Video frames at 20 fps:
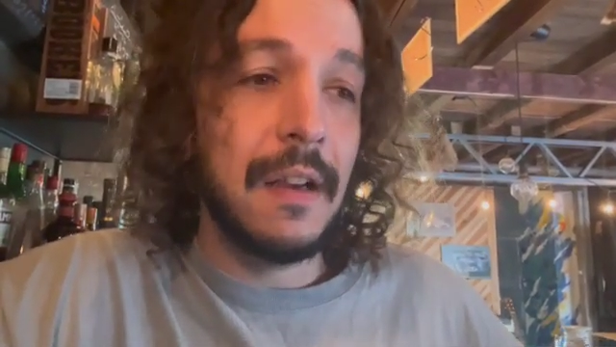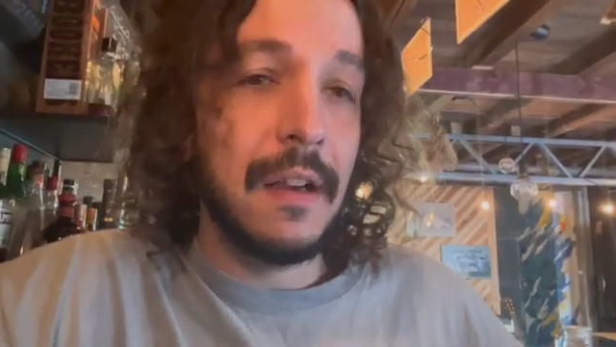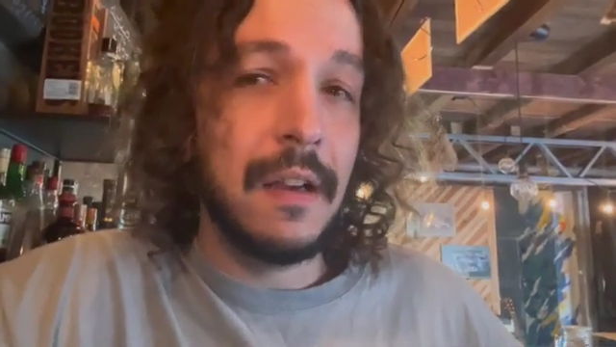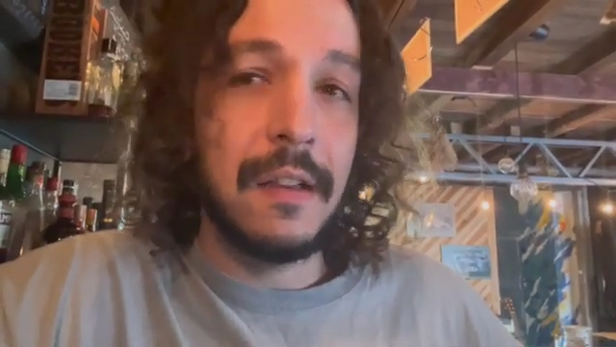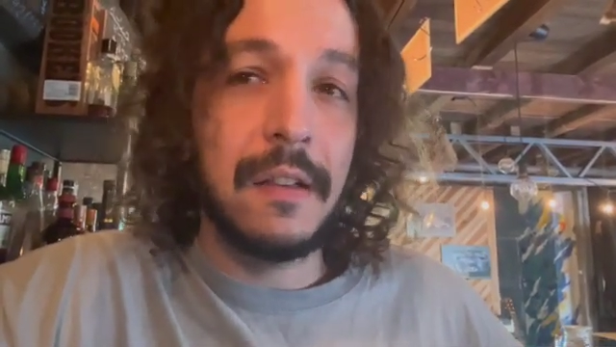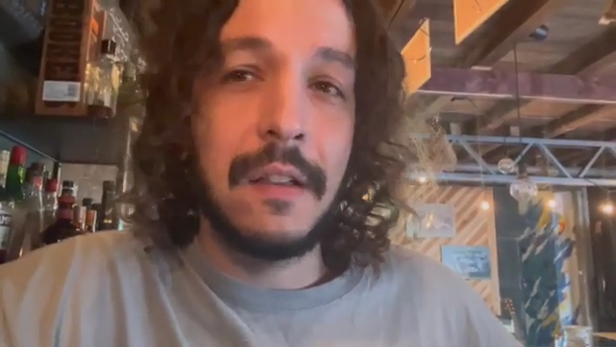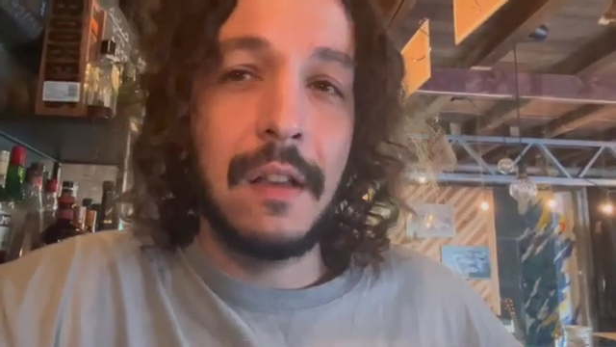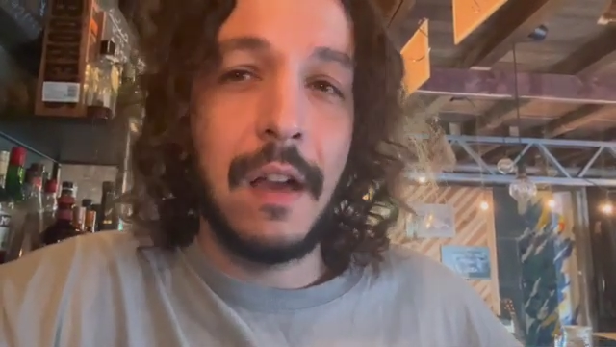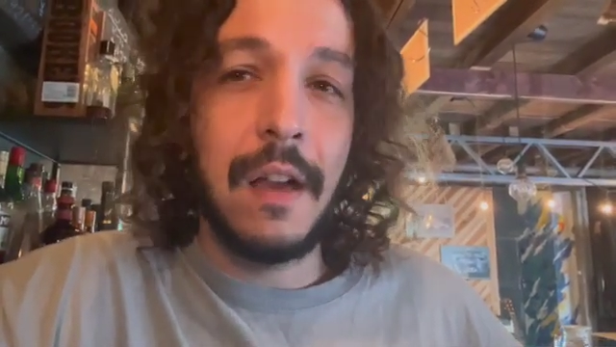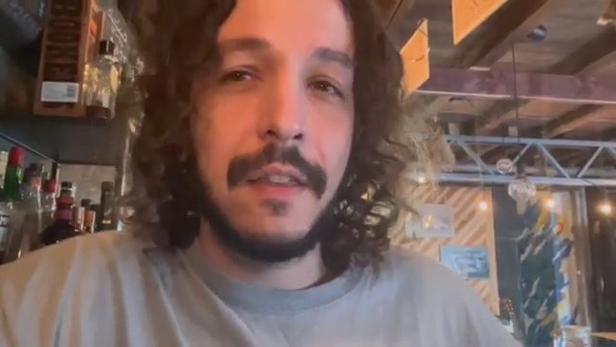
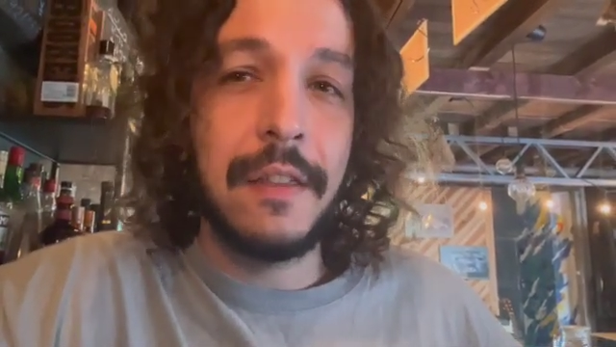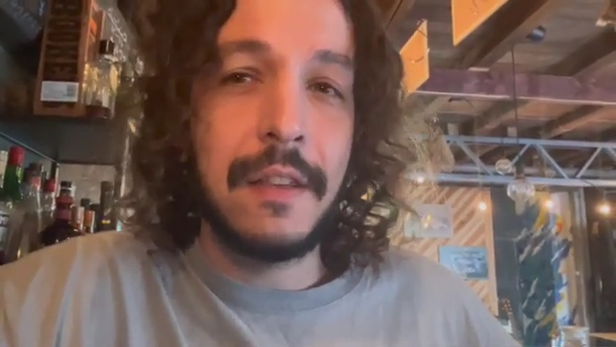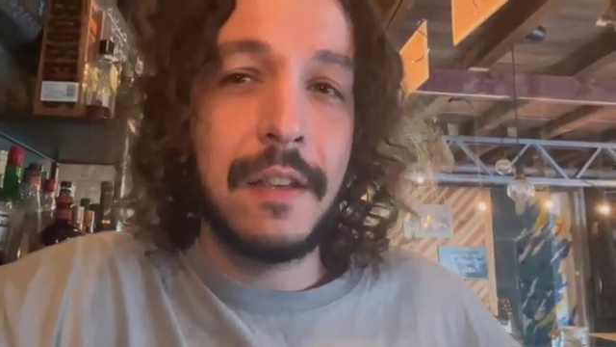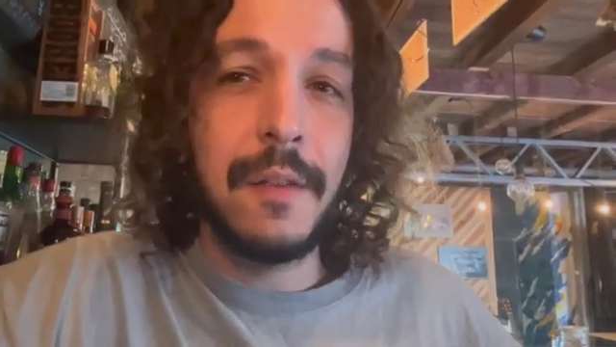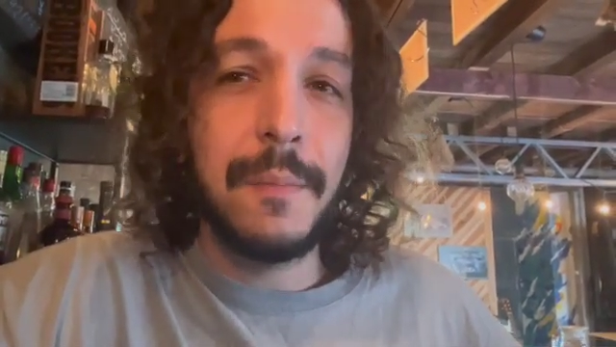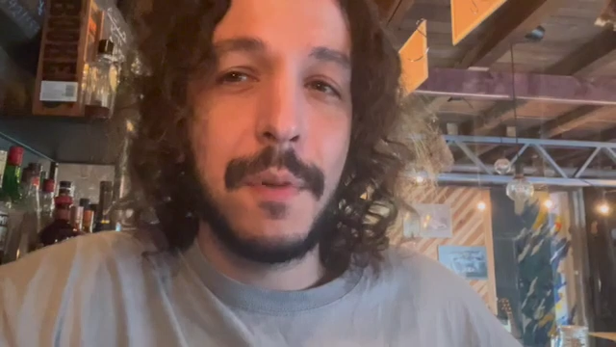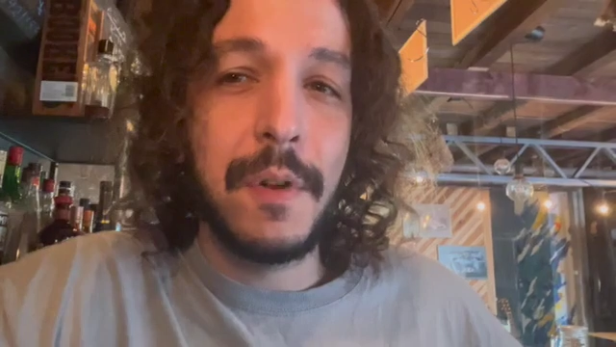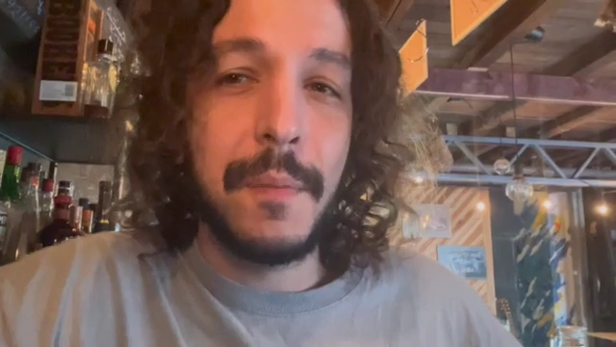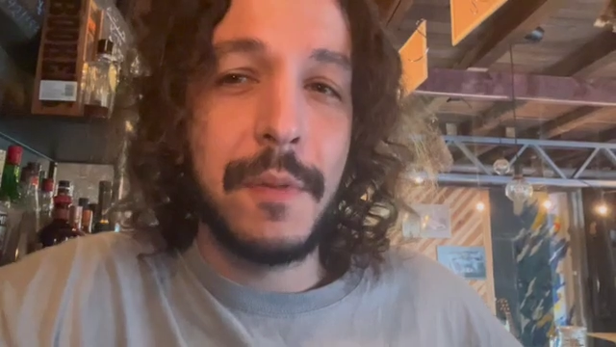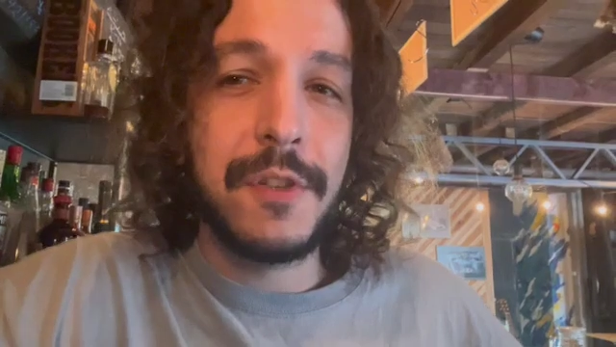yeah, I think
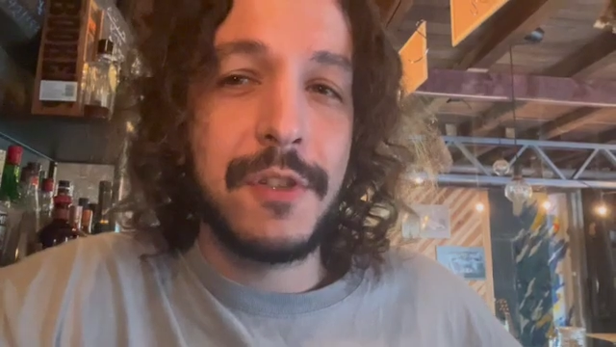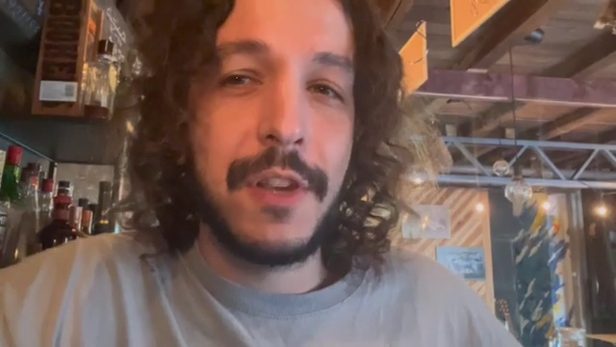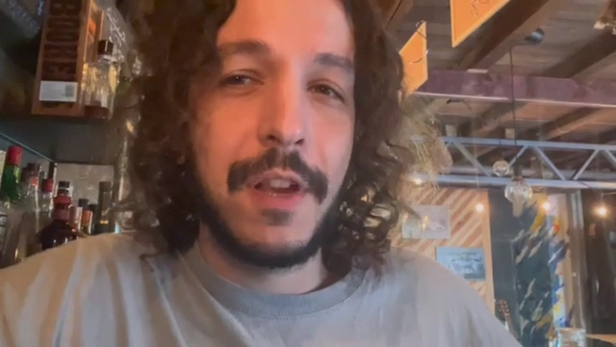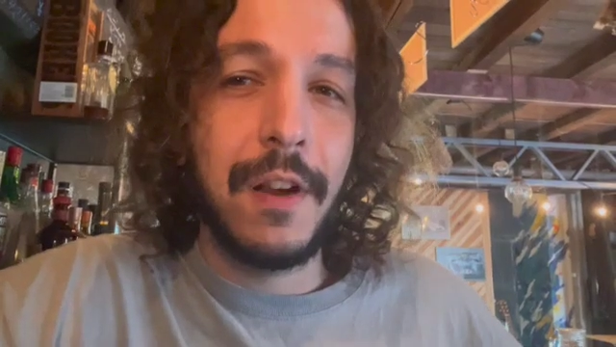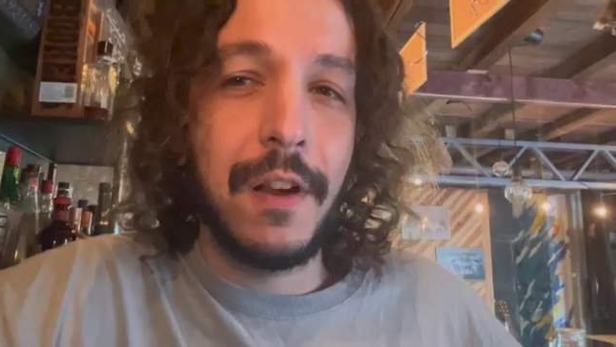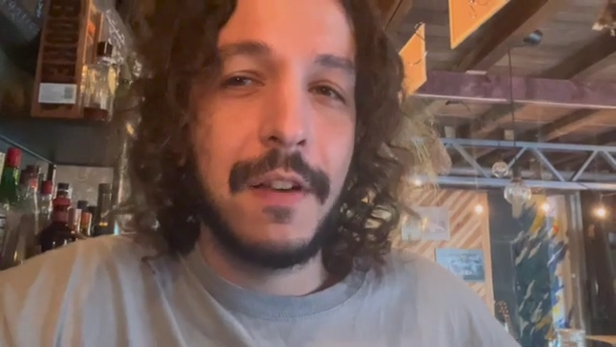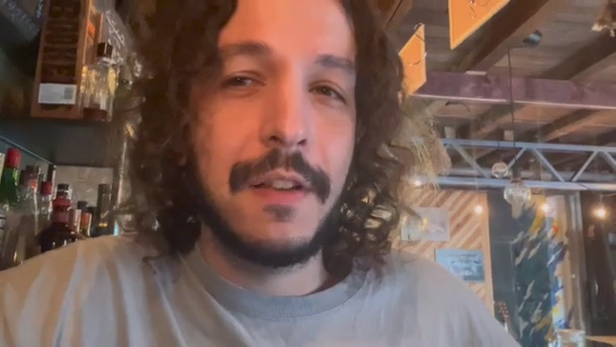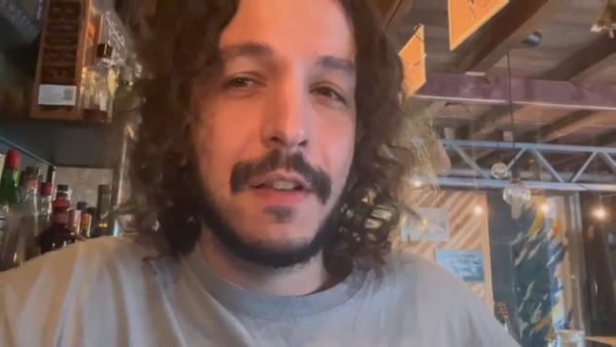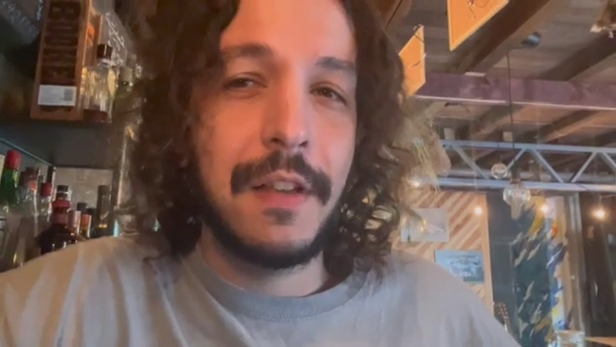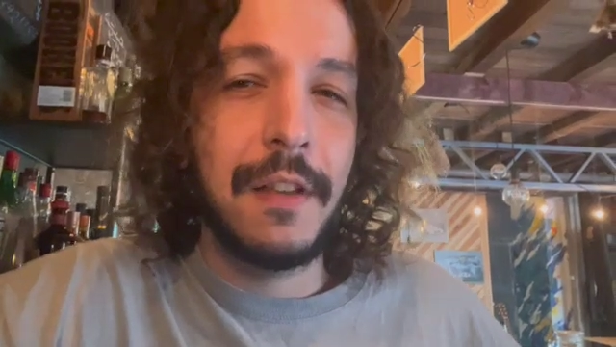you're pretty much
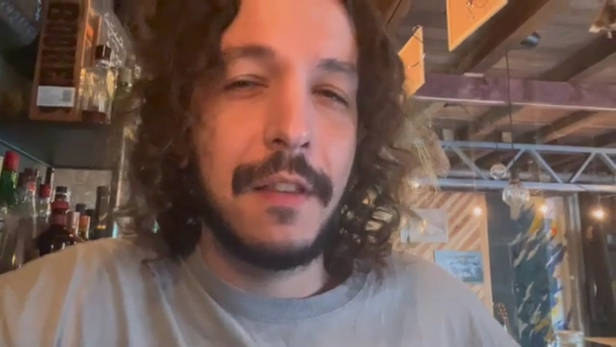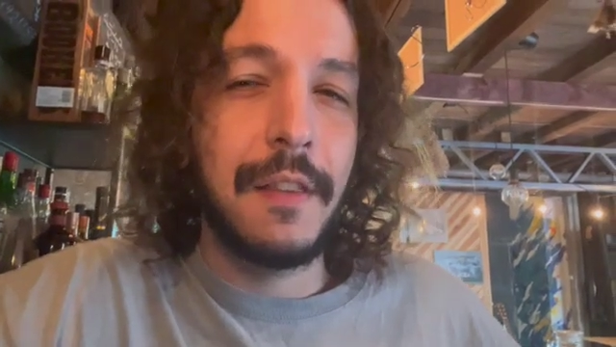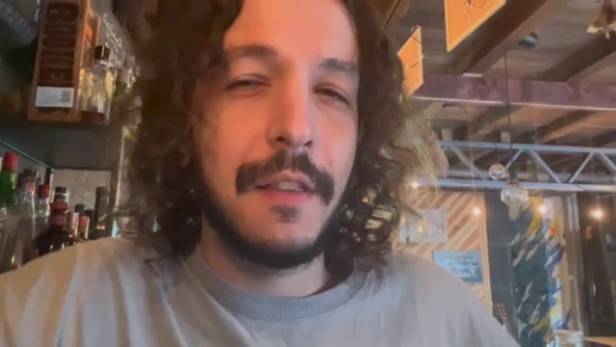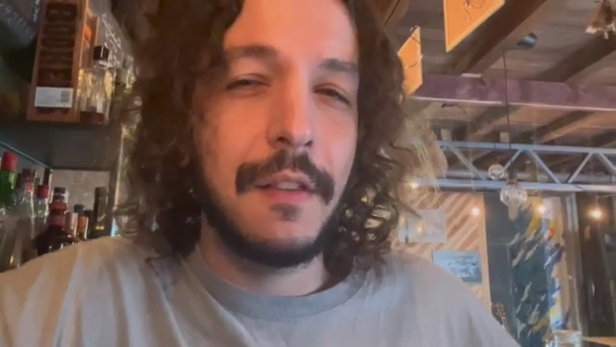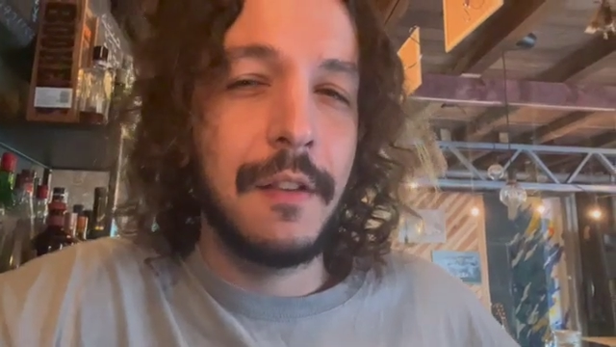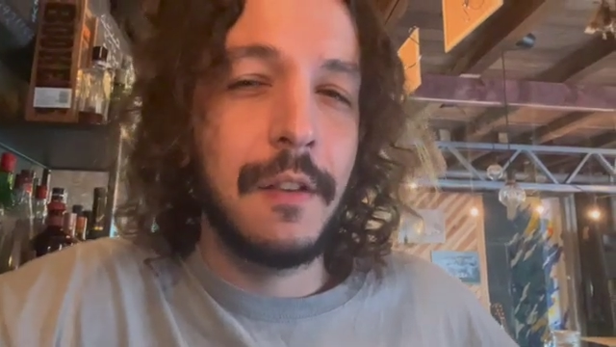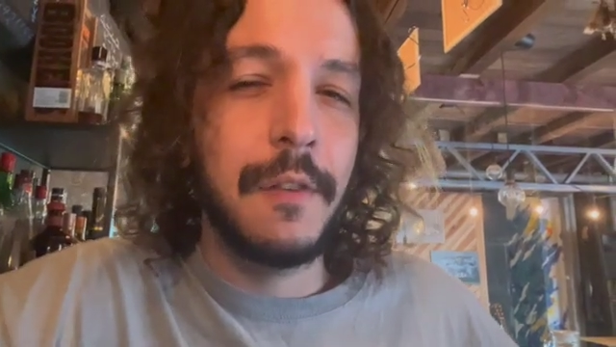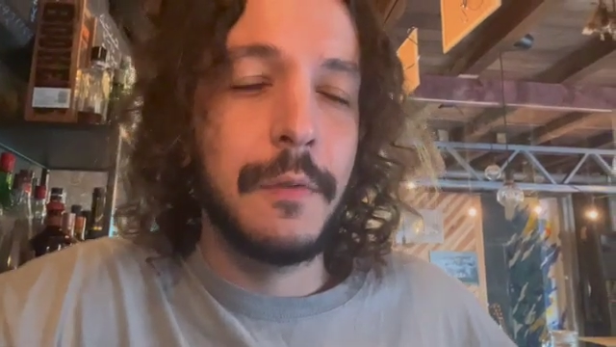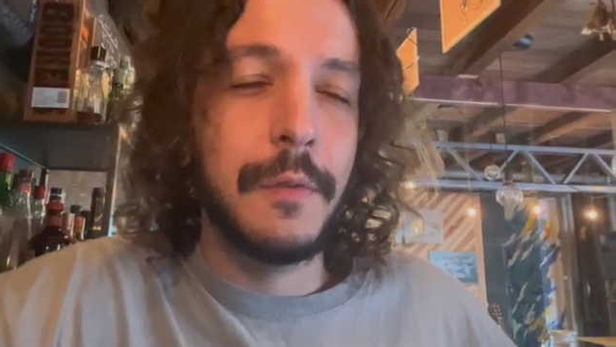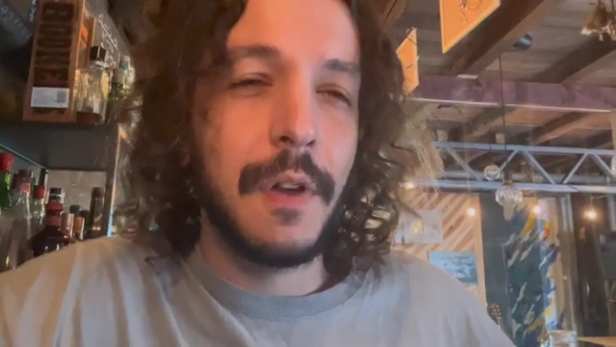guaranteed that
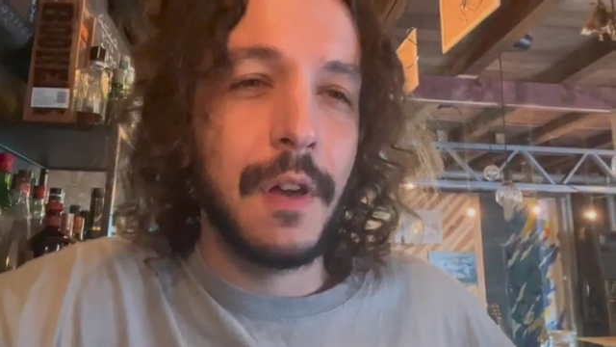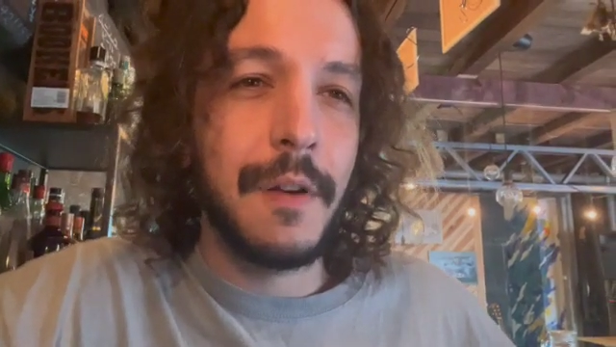you've